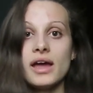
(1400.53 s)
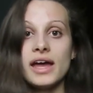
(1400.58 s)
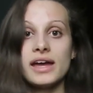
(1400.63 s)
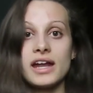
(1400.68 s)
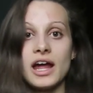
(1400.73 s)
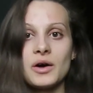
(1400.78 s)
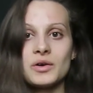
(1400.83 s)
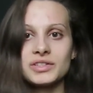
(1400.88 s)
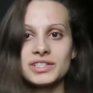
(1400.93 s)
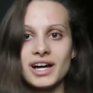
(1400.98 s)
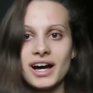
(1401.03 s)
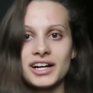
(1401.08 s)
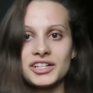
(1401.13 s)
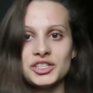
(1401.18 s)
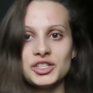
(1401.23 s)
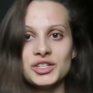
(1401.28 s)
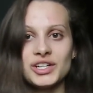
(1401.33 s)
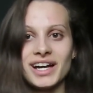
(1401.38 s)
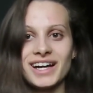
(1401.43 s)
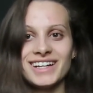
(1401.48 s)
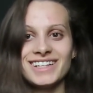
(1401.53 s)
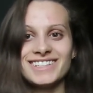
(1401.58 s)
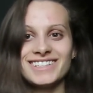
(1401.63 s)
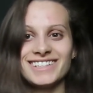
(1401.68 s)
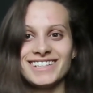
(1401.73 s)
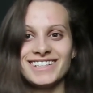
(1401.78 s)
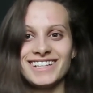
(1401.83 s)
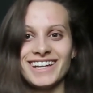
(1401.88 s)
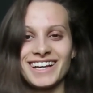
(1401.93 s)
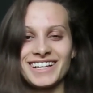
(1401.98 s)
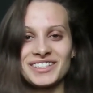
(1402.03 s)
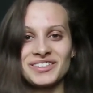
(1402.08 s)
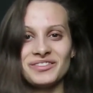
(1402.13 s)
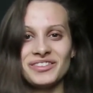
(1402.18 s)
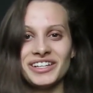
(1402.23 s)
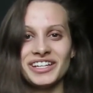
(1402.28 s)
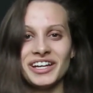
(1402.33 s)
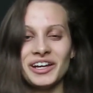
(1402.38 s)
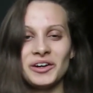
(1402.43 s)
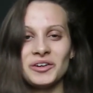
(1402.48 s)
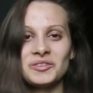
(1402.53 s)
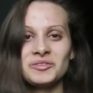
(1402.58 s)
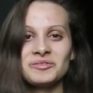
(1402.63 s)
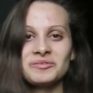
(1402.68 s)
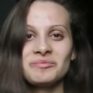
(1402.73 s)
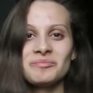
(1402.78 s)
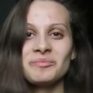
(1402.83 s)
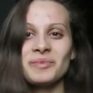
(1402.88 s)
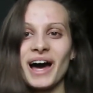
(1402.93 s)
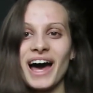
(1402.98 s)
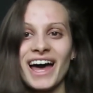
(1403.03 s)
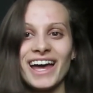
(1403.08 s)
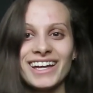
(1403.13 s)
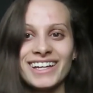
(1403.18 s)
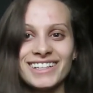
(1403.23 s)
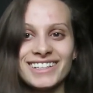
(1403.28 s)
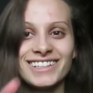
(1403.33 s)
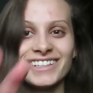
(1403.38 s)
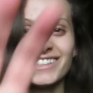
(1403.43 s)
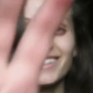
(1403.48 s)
And I will talk to you guys in the next video. Bye.